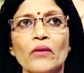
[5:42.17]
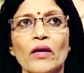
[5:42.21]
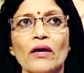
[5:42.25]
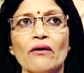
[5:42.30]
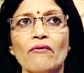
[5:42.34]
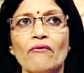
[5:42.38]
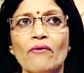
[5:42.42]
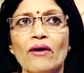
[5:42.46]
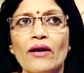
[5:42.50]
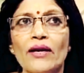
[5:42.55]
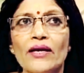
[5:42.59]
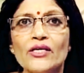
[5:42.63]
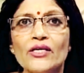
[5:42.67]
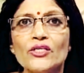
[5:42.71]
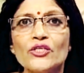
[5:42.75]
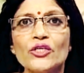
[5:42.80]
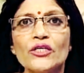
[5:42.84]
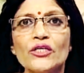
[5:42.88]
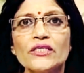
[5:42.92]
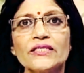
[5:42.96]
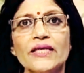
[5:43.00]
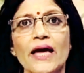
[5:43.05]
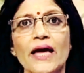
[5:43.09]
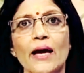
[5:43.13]

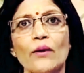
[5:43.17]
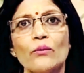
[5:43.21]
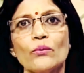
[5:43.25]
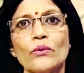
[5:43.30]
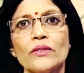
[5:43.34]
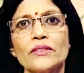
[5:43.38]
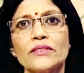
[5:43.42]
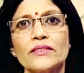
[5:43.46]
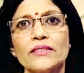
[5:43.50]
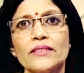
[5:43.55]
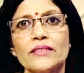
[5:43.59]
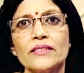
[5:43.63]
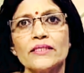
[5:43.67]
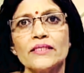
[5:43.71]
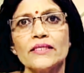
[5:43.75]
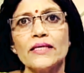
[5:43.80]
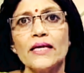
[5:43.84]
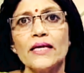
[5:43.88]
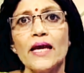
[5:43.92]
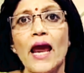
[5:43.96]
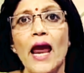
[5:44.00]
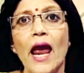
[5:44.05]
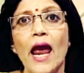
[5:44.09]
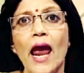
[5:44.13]
religious
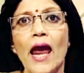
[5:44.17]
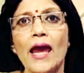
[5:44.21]
diversity